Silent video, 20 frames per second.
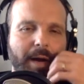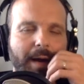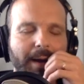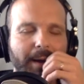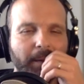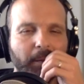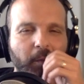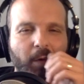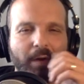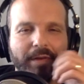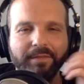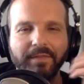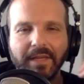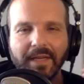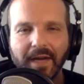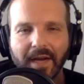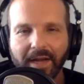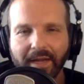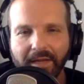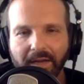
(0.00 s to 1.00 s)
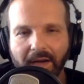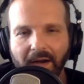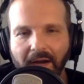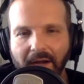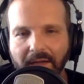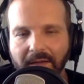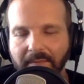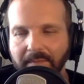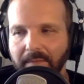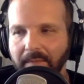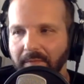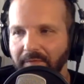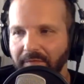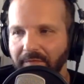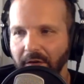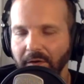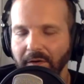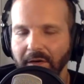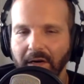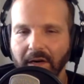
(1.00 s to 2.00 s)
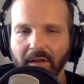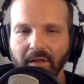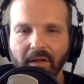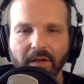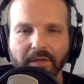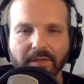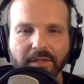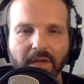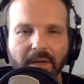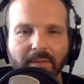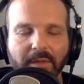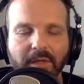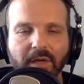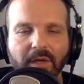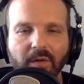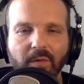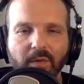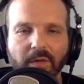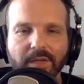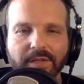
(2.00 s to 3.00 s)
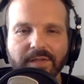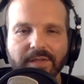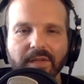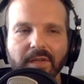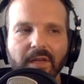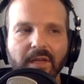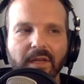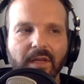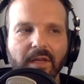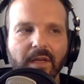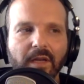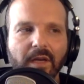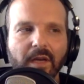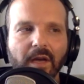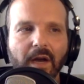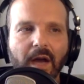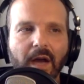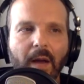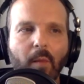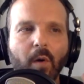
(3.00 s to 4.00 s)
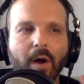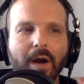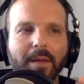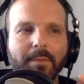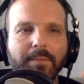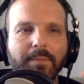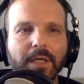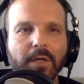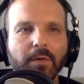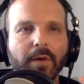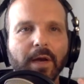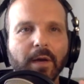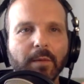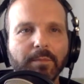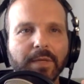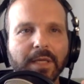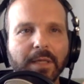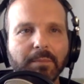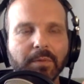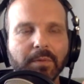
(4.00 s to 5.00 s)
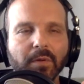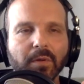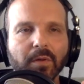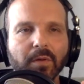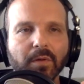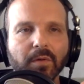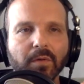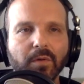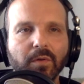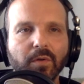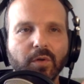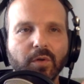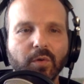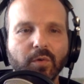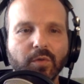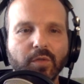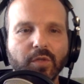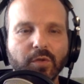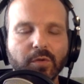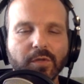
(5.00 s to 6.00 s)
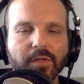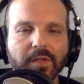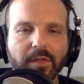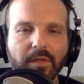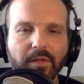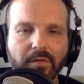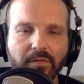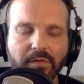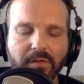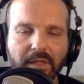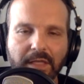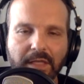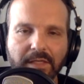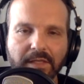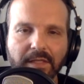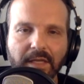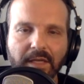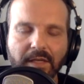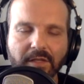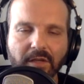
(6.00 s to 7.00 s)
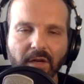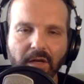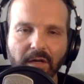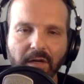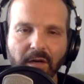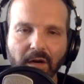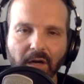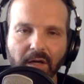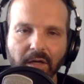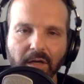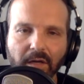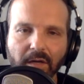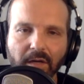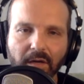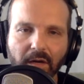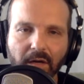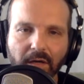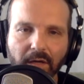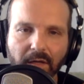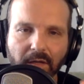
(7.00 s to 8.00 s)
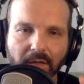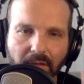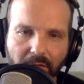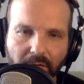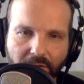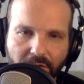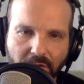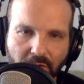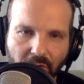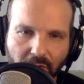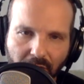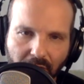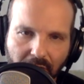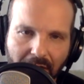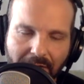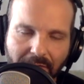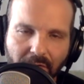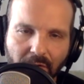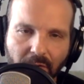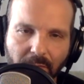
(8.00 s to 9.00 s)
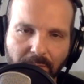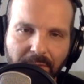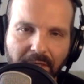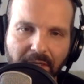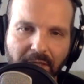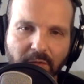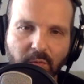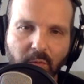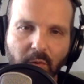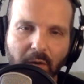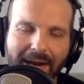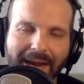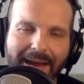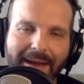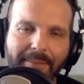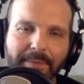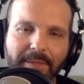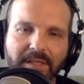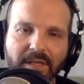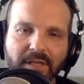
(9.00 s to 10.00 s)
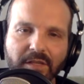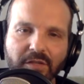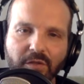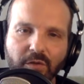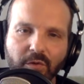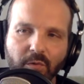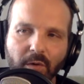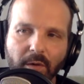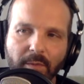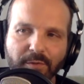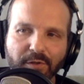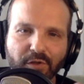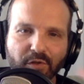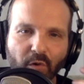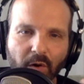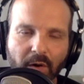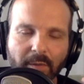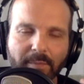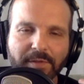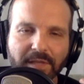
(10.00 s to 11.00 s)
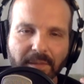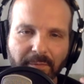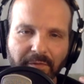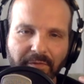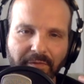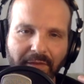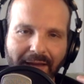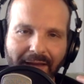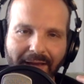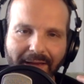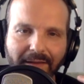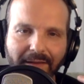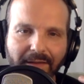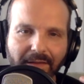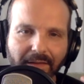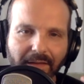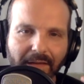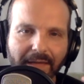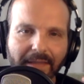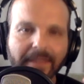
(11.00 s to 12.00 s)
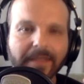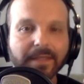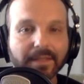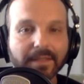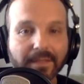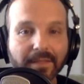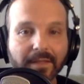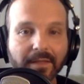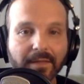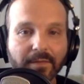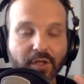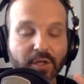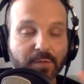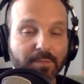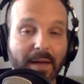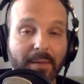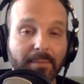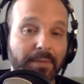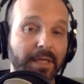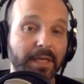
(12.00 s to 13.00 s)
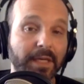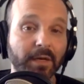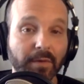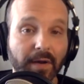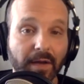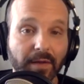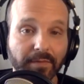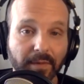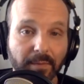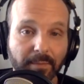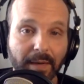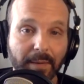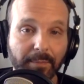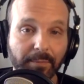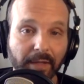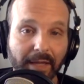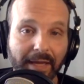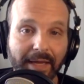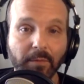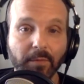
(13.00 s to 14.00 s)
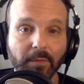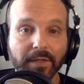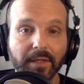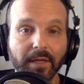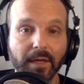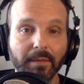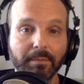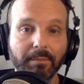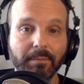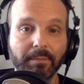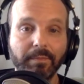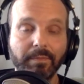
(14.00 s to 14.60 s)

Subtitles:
one thing I figured out a long time ago was I want to be around people who do these things on a certain level, because what happens is you absorb some of that, like just by being around them, by playing with them.